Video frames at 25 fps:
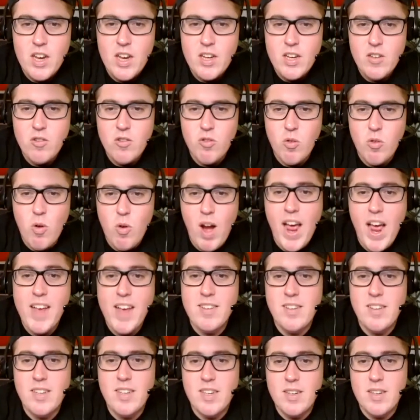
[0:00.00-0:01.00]

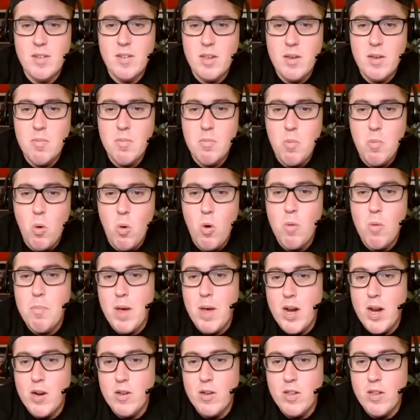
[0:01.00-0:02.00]
drastically more
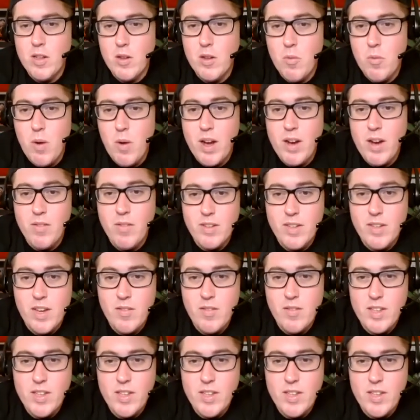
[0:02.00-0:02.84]
better than the Ravens have.